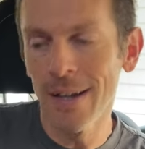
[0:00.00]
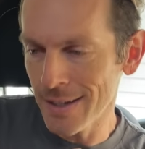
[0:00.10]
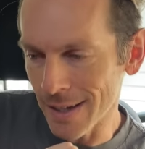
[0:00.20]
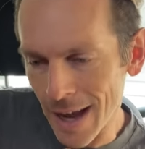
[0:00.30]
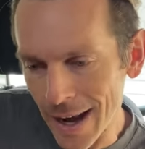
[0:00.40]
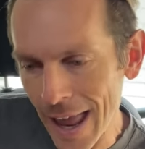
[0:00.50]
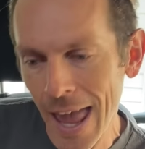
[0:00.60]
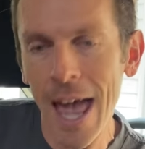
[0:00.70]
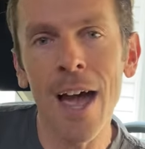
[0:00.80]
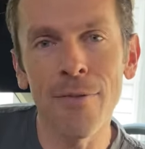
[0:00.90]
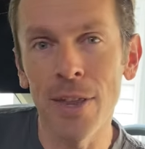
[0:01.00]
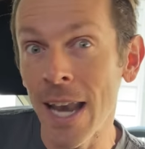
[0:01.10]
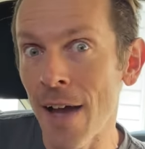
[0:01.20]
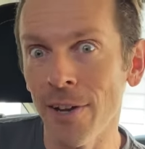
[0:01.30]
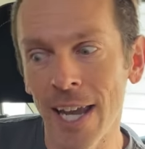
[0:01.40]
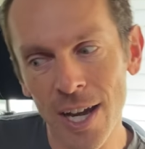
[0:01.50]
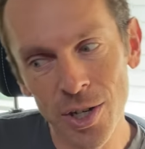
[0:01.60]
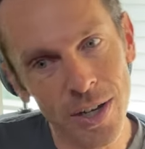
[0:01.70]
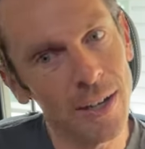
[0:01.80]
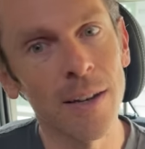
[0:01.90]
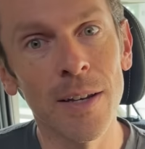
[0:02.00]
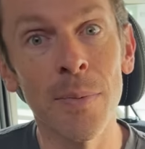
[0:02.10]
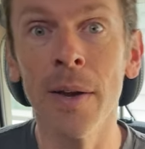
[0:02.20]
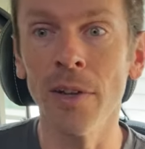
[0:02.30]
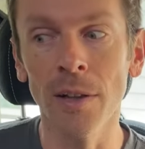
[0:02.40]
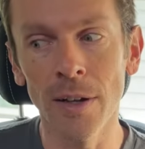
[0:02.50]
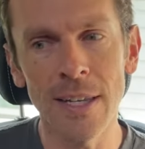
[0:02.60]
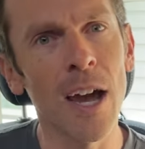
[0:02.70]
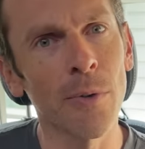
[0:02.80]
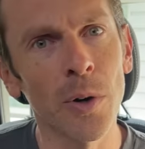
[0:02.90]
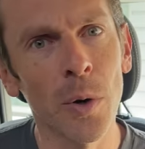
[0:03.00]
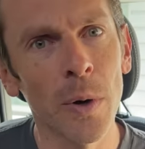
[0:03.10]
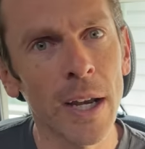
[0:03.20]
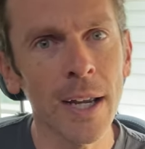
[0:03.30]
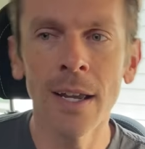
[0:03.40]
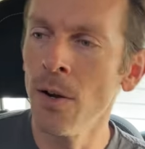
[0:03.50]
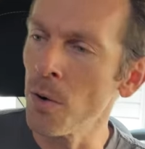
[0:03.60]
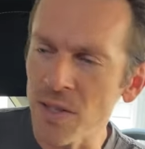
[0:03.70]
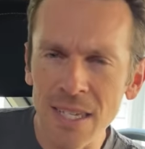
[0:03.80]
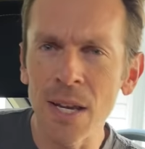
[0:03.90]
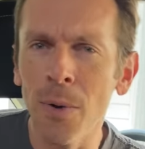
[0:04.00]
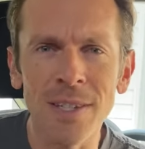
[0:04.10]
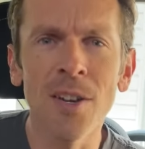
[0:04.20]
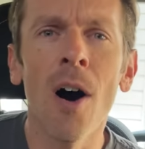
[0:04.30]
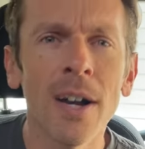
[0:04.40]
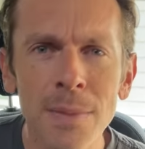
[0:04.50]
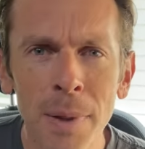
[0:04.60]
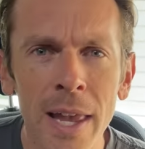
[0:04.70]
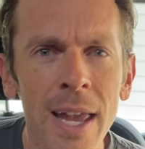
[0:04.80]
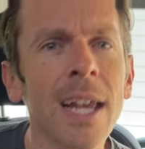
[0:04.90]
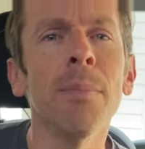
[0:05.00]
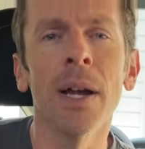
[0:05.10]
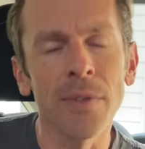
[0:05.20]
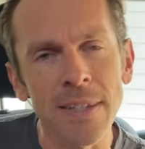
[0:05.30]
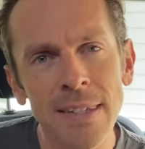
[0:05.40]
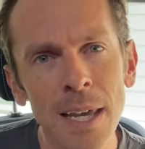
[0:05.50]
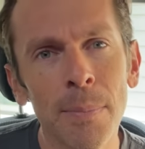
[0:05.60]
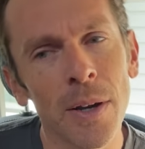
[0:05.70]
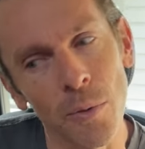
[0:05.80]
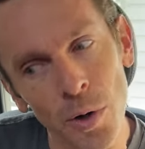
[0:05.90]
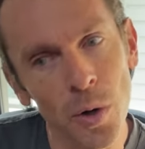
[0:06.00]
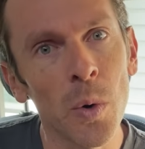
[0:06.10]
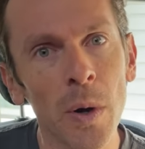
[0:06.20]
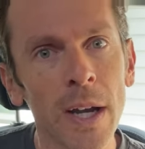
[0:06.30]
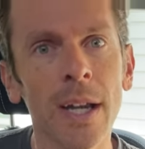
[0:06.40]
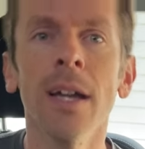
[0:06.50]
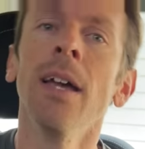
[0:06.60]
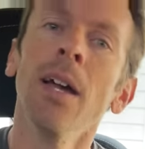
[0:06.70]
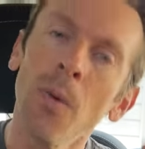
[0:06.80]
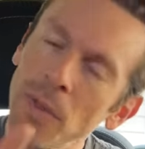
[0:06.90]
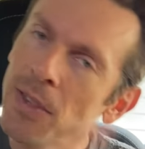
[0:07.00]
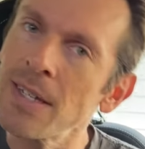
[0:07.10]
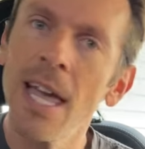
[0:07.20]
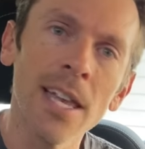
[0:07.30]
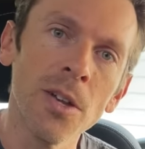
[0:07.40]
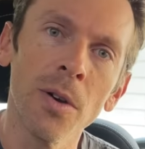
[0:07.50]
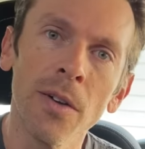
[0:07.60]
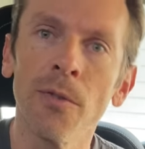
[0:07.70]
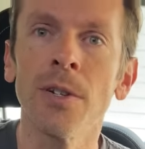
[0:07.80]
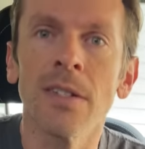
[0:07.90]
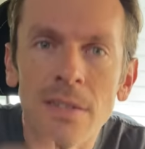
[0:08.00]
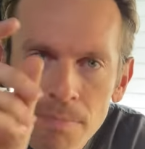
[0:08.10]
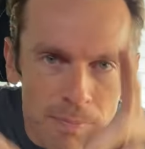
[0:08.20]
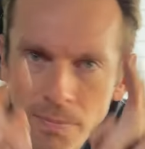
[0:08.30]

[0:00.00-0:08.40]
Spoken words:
to kind of have the navigation to be able to look down real quick or see what song is playing and be able to skip it real quick with this head unit versus